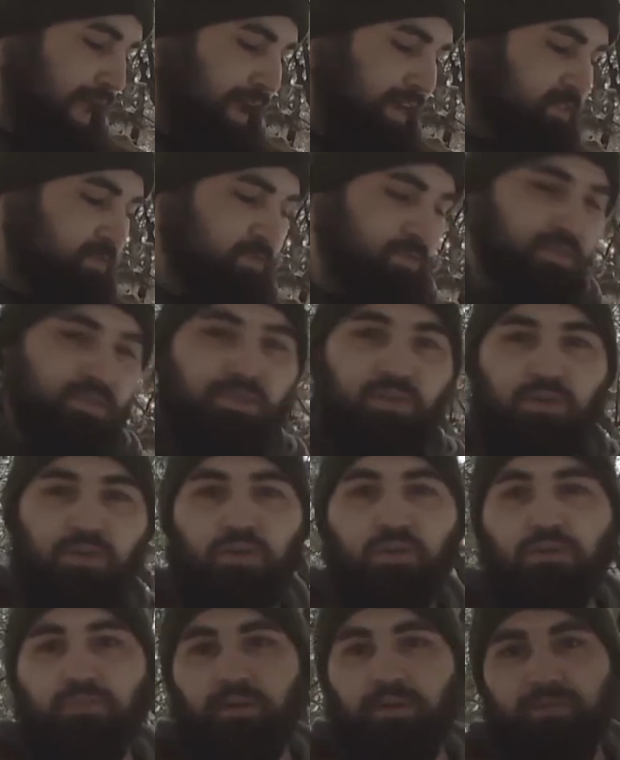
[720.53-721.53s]
axe versus the
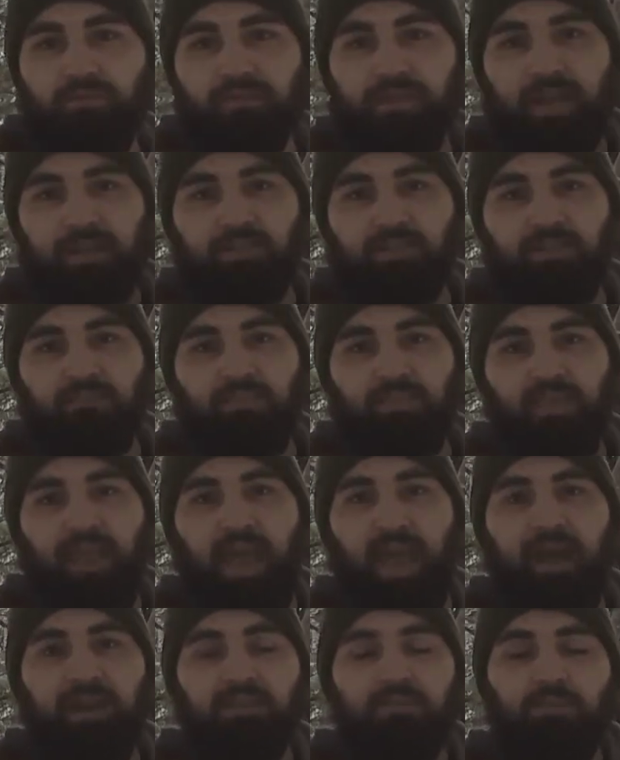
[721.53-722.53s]
kukri, there's actually something with
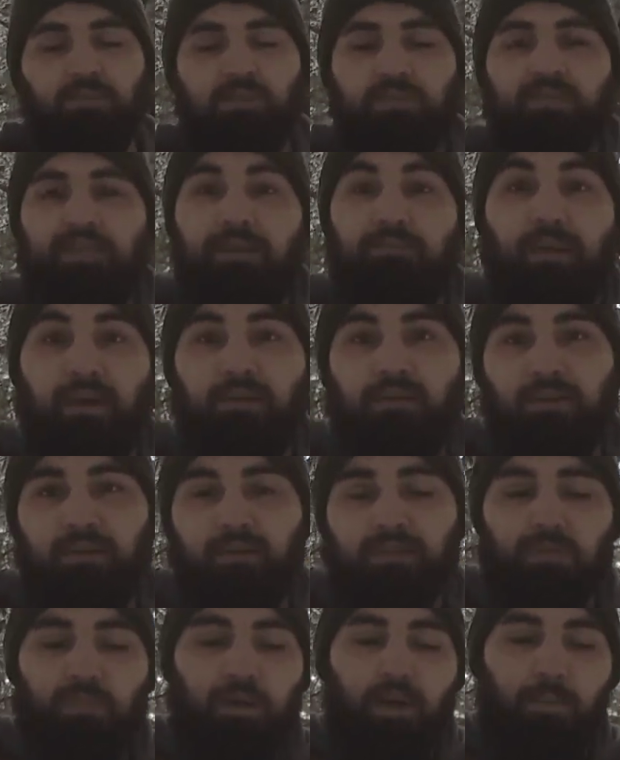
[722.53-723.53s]
the axe I want to say
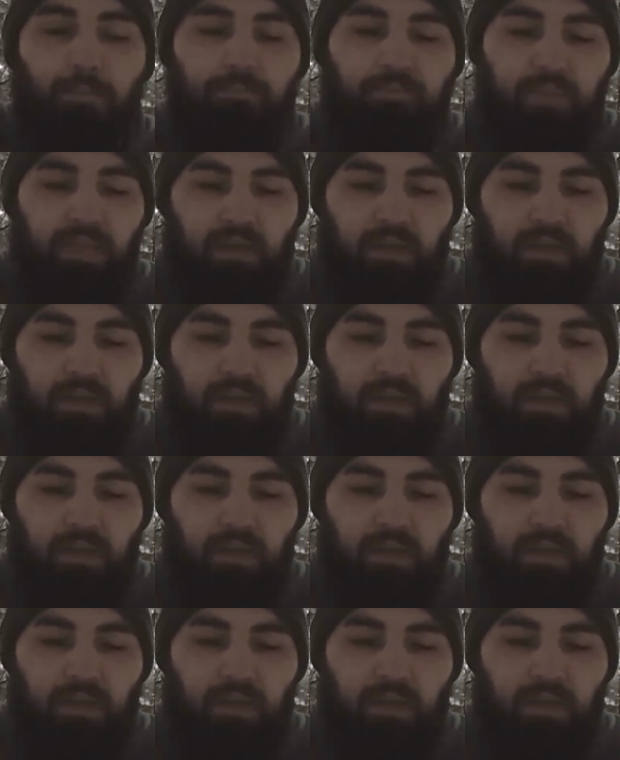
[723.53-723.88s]
medically as well.